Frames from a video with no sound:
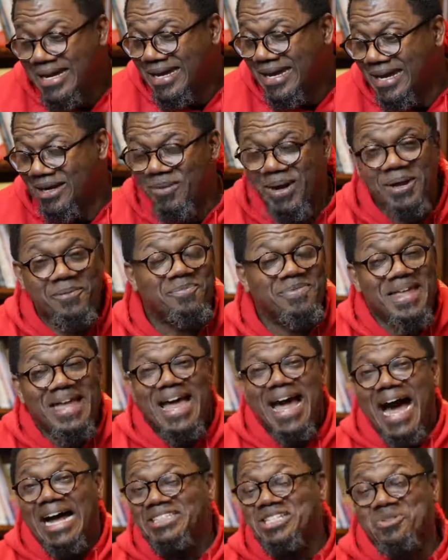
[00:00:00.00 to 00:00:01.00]
Anyway,
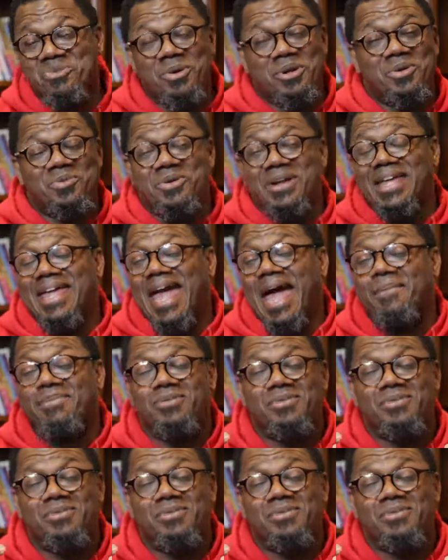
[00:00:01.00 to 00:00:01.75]
I just wanted to recap.